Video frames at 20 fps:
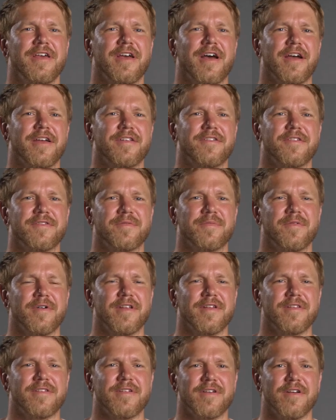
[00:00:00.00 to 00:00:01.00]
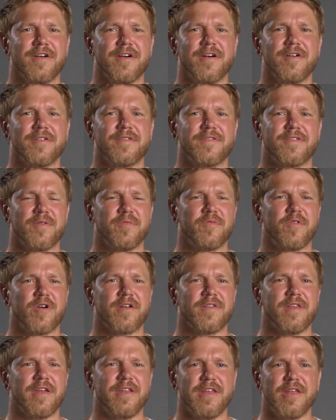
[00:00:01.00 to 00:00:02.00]
I just wanted to go somewhere
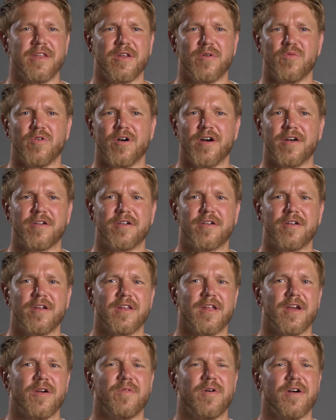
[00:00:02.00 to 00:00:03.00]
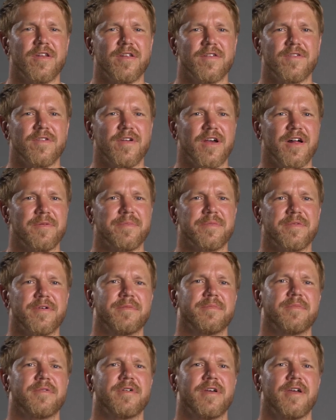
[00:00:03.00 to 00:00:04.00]
that needed water, and I wanted to help
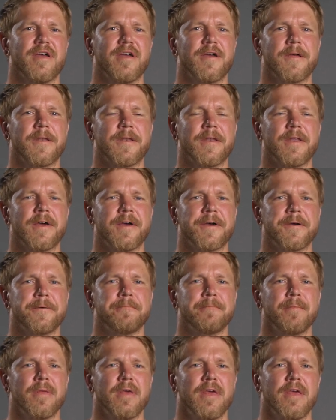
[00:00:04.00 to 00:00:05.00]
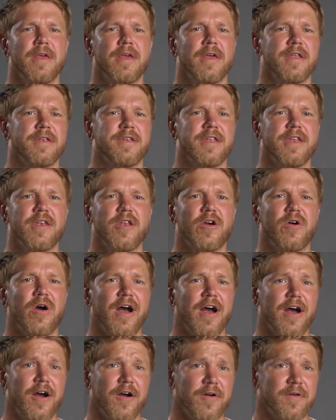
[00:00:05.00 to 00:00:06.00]
them, and didn't know
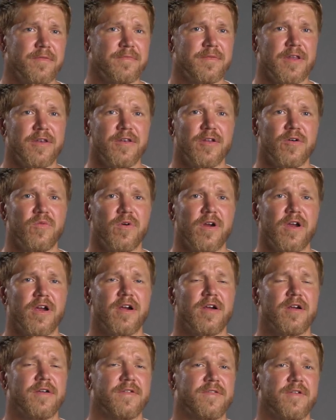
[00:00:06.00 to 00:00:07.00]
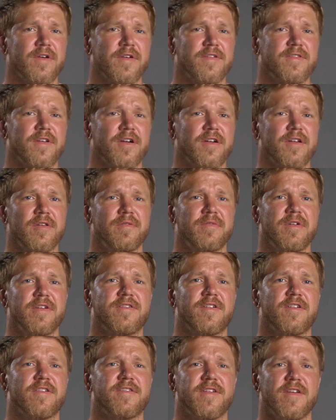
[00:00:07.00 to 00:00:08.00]
how, didn't know where, so I started
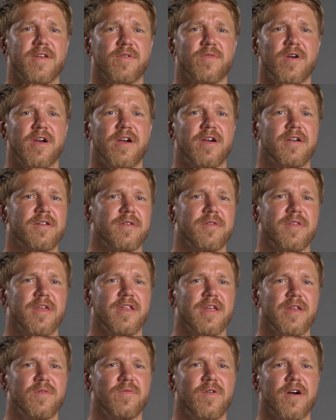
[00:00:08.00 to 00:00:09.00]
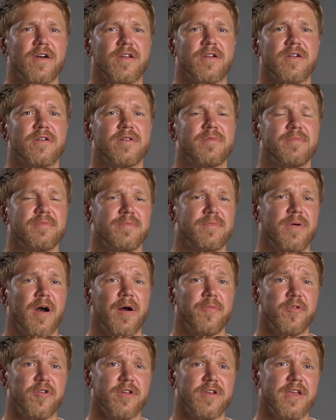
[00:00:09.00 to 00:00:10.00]
researching where do they need water.
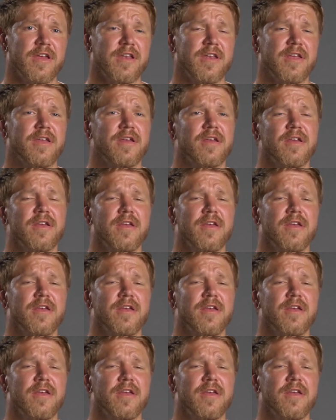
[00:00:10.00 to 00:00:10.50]
Papua New Guinea.